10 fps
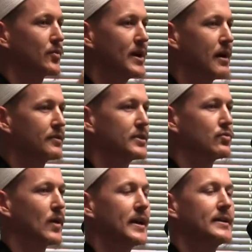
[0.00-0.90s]
reality
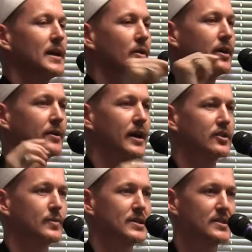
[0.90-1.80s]
right now, here
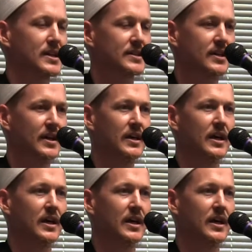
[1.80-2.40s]
as we sit.